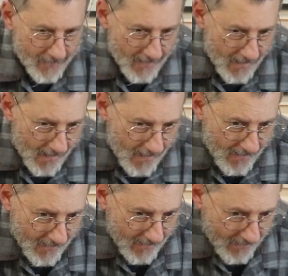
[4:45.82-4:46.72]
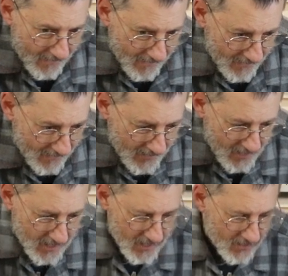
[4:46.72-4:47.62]
Yeah.
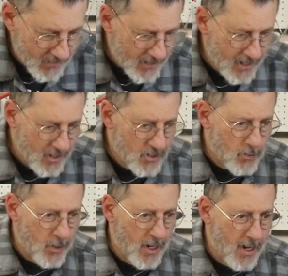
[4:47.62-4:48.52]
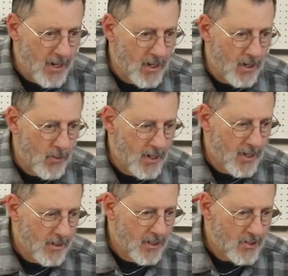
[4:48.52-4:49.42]
What else we got here?
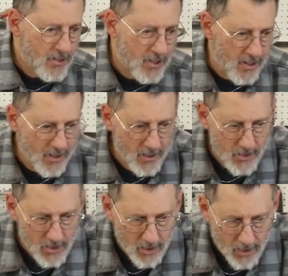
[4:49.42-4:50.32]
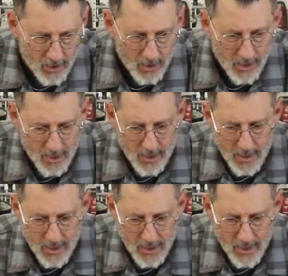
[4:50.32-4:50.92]
Well, let's, uh, here's a little